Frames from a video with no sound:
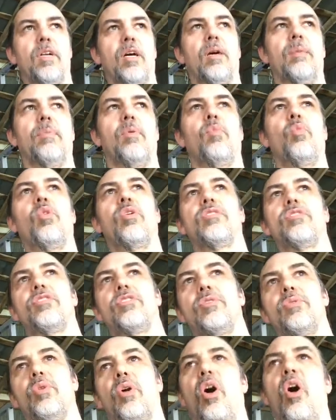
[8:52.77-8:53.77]
Um, I want
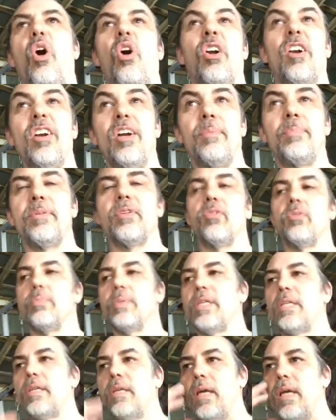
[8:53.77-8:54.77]
to harden up a little
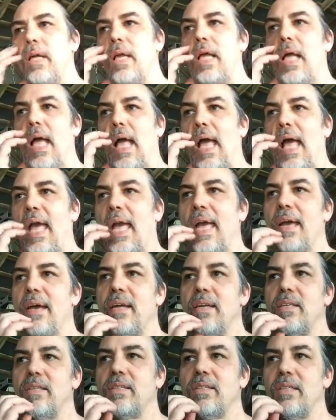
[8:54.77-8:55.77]
bit
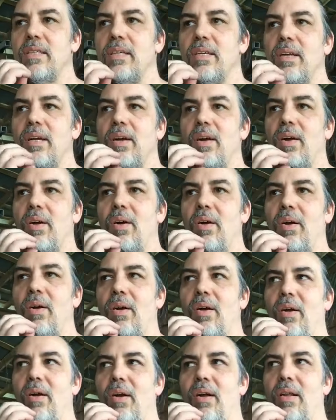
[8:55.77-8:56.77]
and
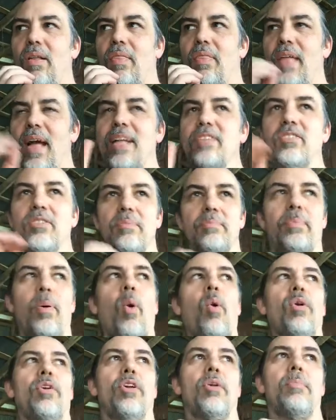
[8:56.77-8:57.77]
that's
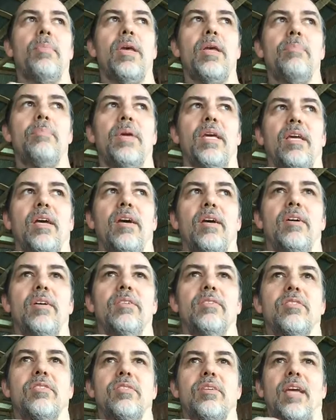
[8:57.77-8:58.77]
important to me
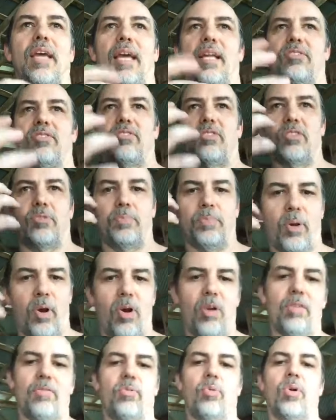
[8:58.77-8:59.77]
because it's just
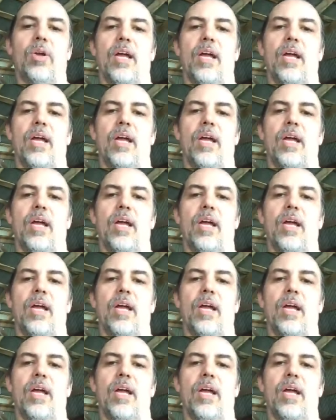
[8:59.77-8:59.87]
part of